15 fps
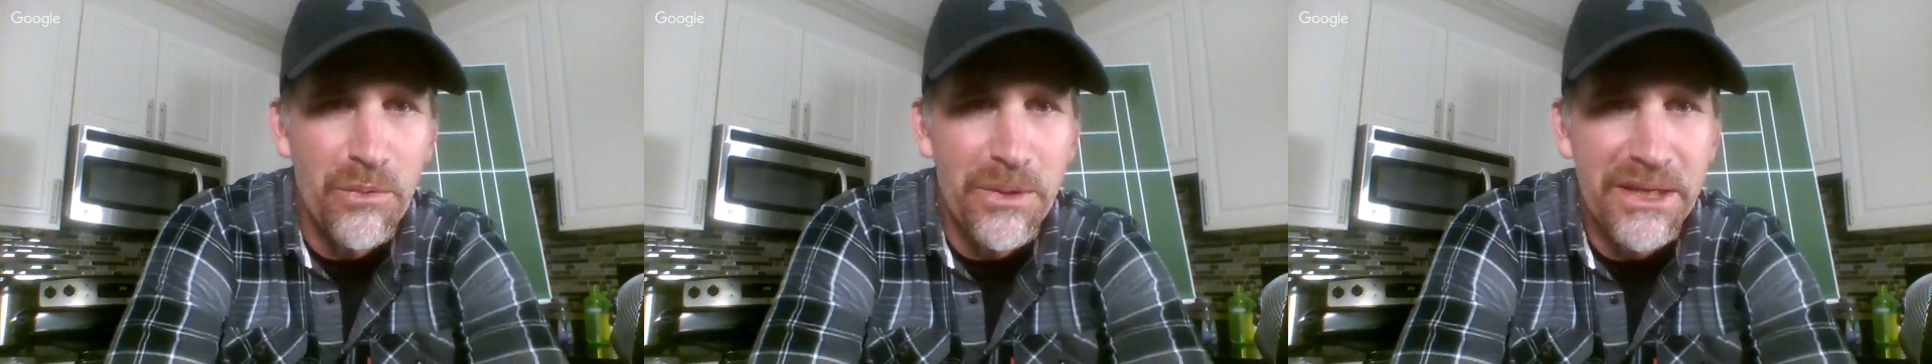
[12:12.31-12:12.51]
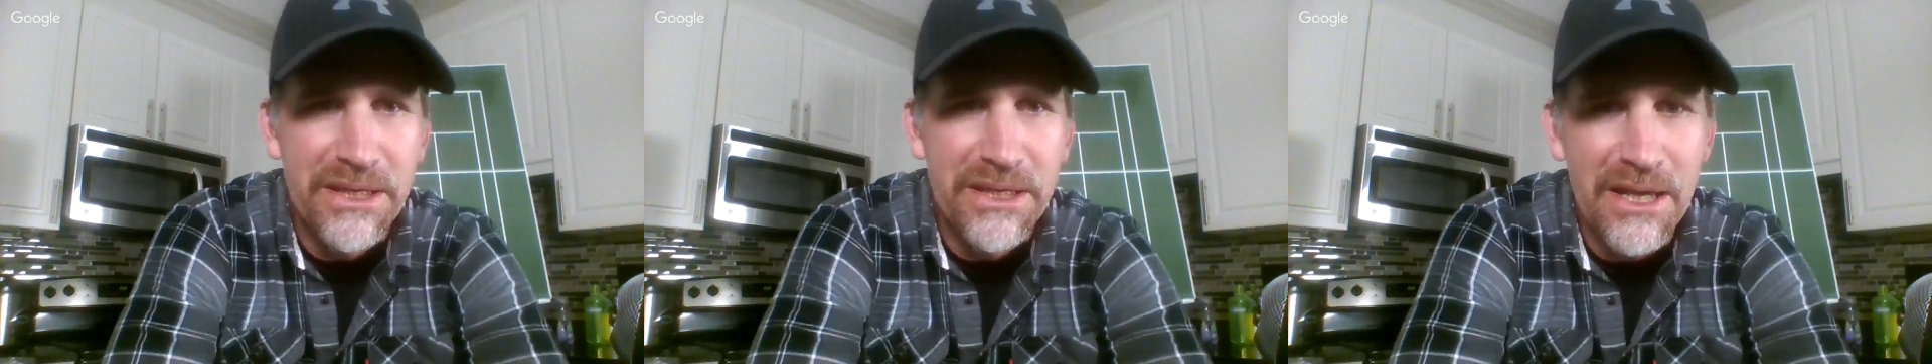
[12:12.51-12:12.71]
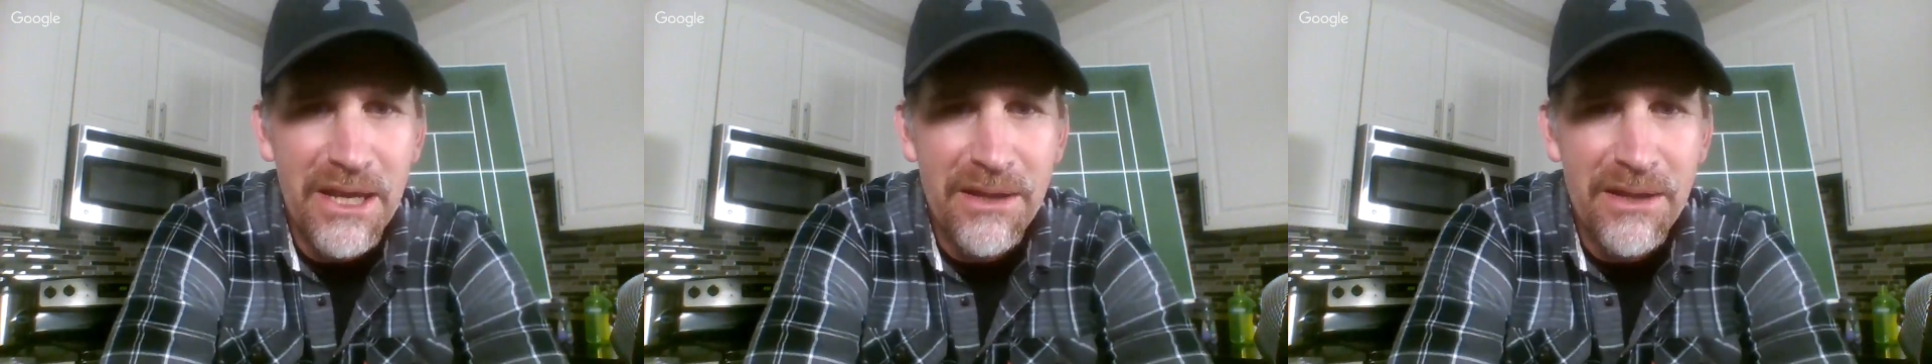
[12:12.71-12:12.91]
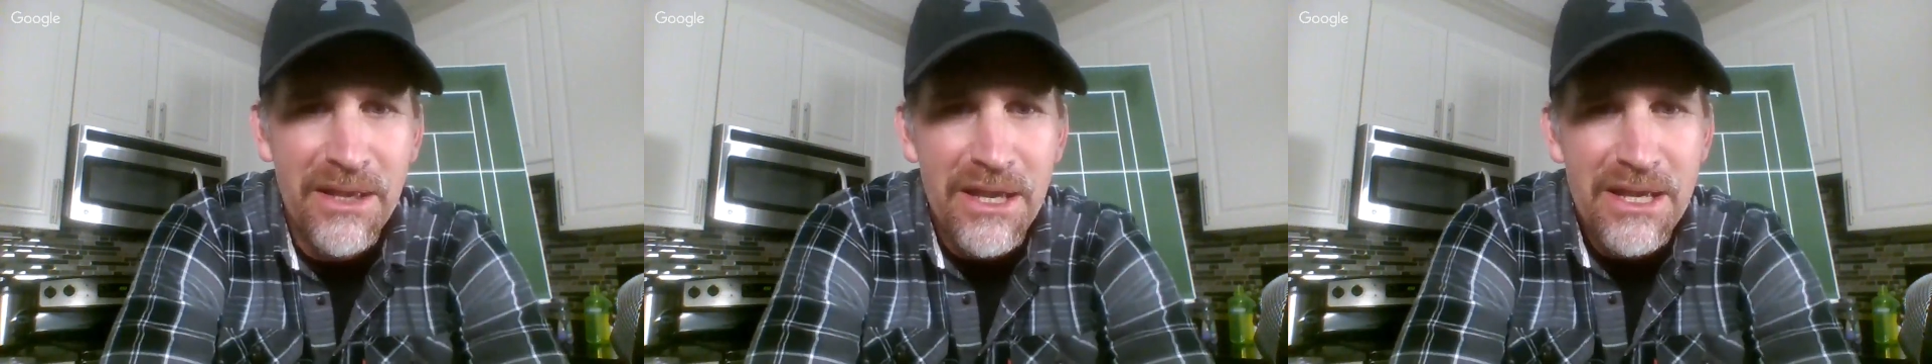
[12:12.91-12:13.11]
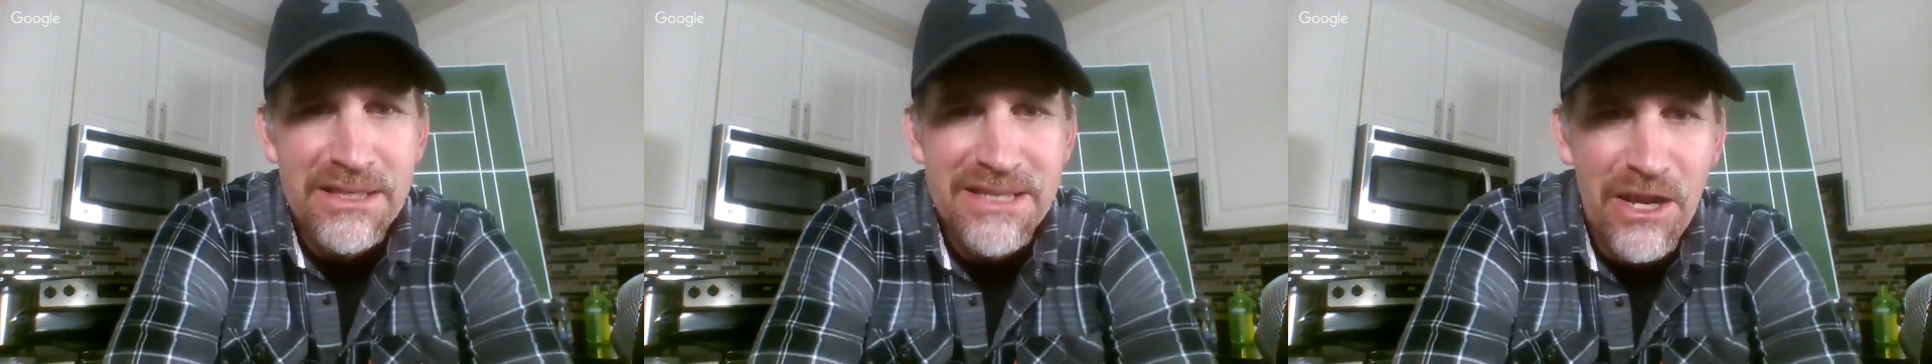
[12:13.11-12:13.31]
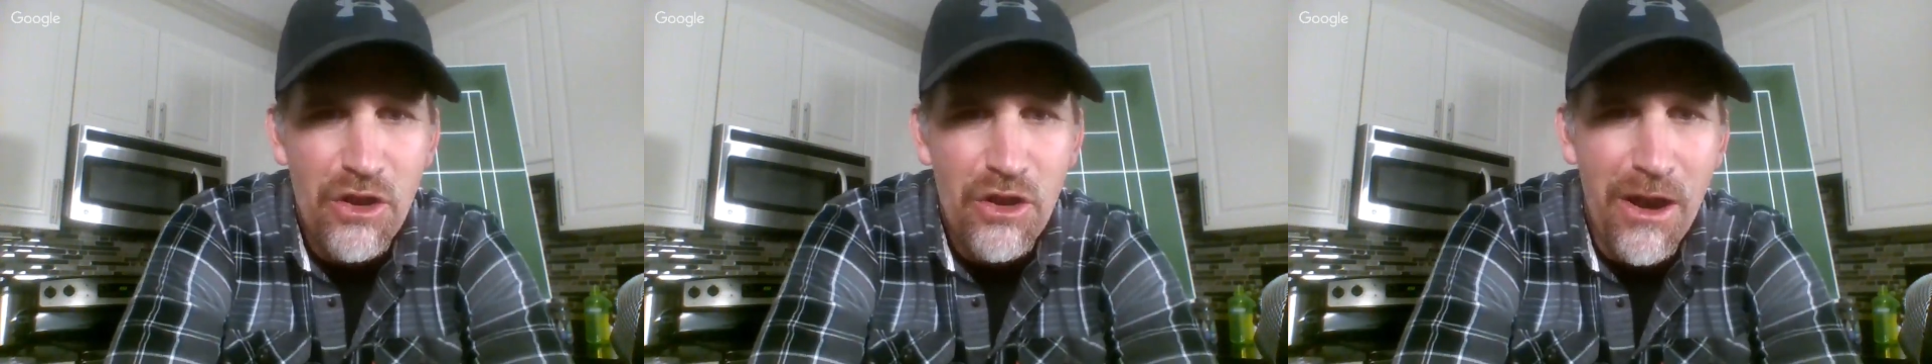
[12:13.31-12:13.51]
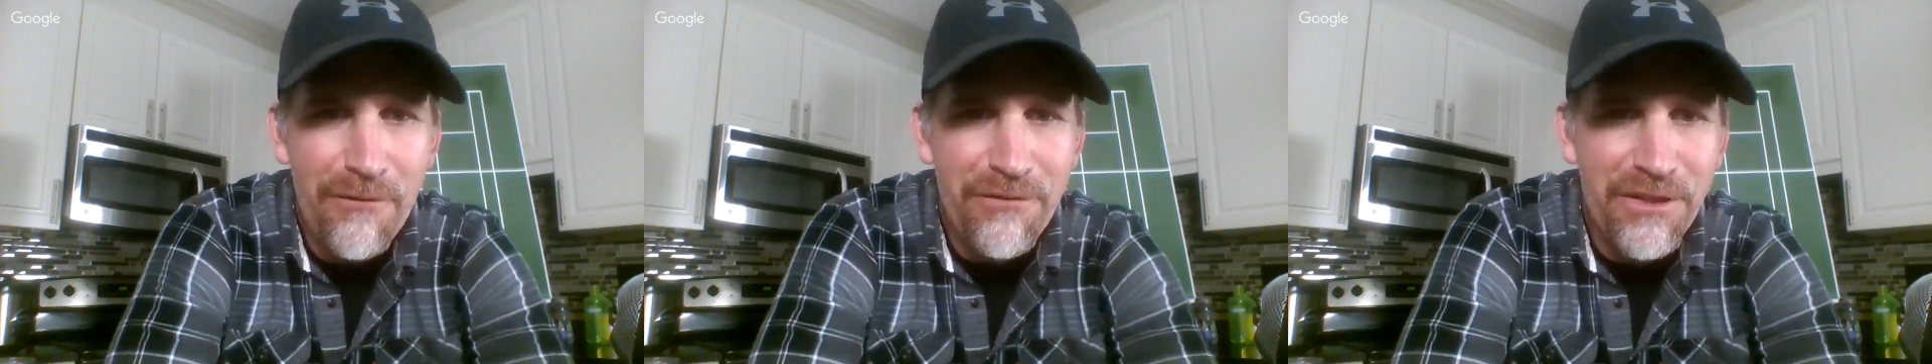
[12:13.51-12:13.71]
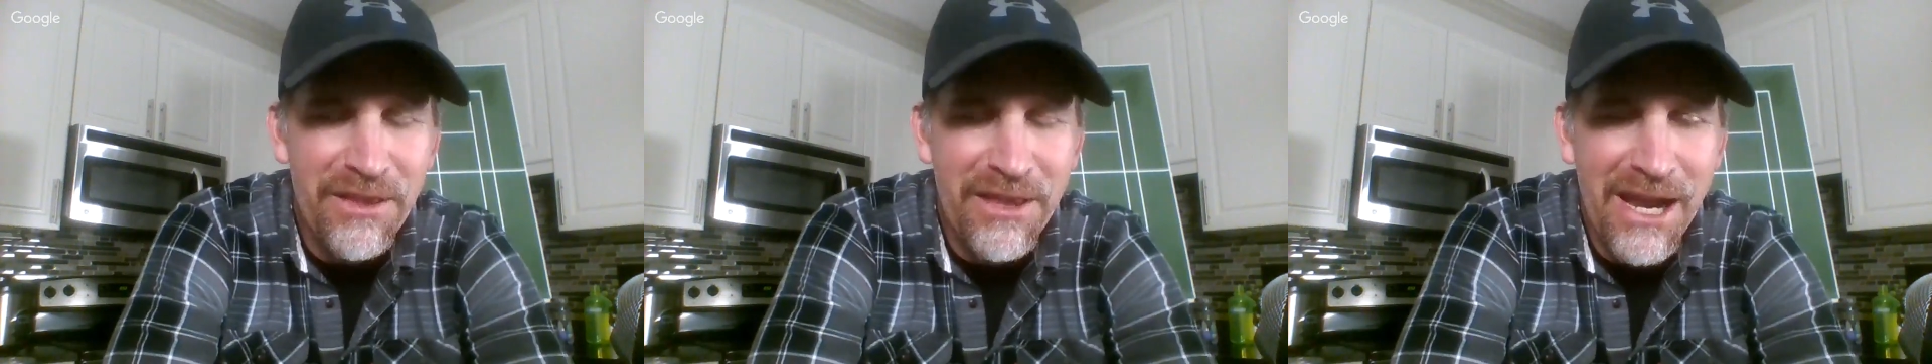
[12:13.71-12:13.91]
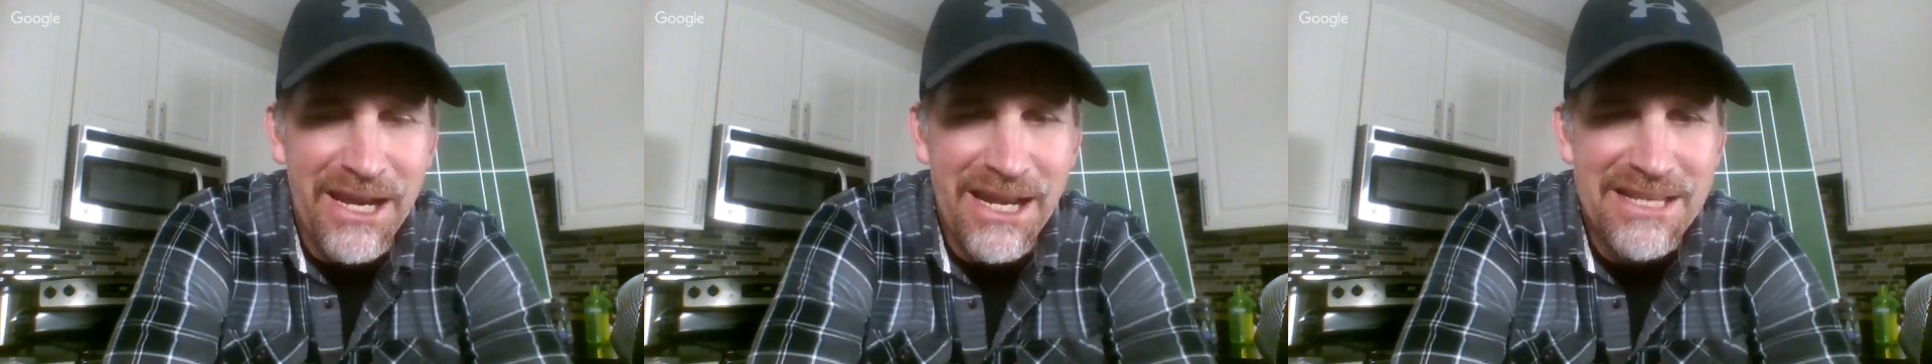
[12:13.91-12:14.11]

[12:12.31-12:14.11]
we uh, take off for the night.